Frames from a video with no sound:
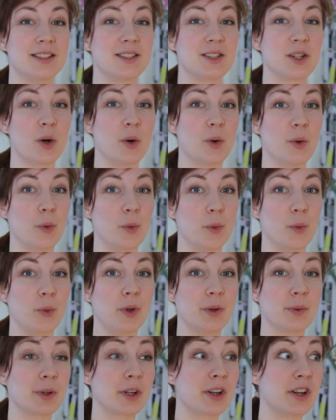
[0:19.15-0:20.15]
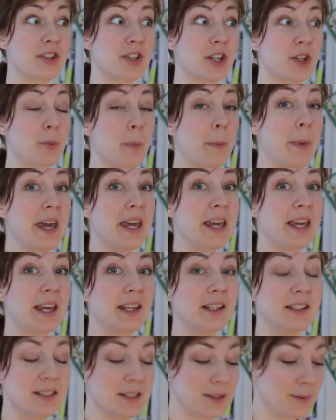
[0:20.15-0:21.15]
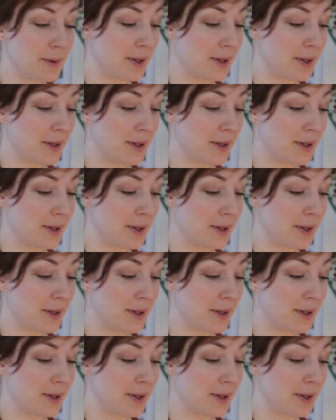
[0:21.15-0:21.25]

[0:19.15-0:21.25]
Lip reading: so we were gonna try to make it.